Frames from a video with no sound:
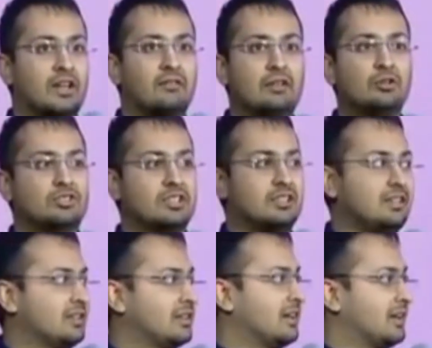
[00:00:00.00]

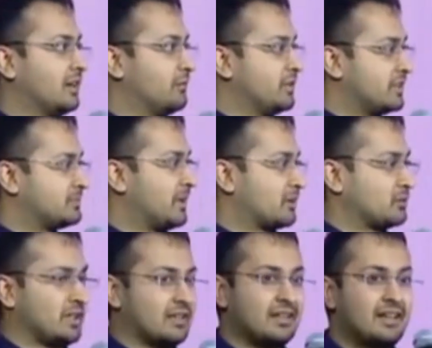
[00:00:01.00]
revolution with respect to
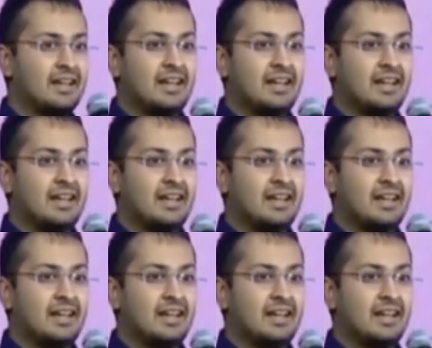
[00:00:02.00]
that.